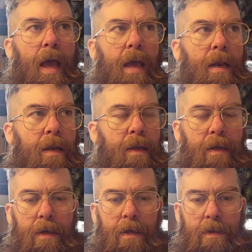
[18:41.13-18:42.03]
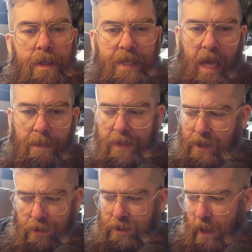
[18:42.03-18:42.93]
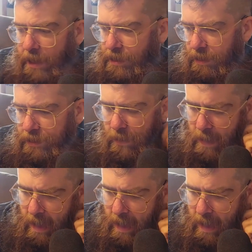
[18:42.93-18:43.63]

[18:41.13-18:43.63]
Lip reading: and this album is no stranger to